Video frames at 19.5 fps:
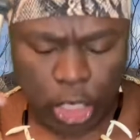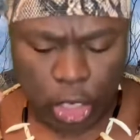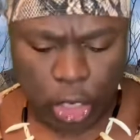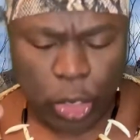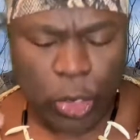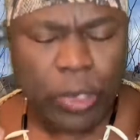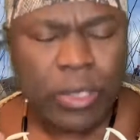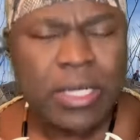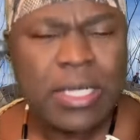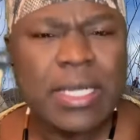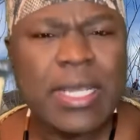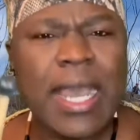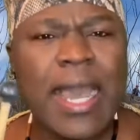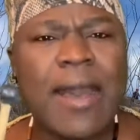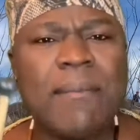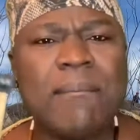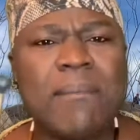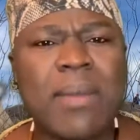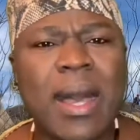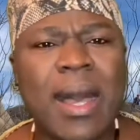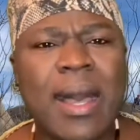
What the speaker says: Look at me.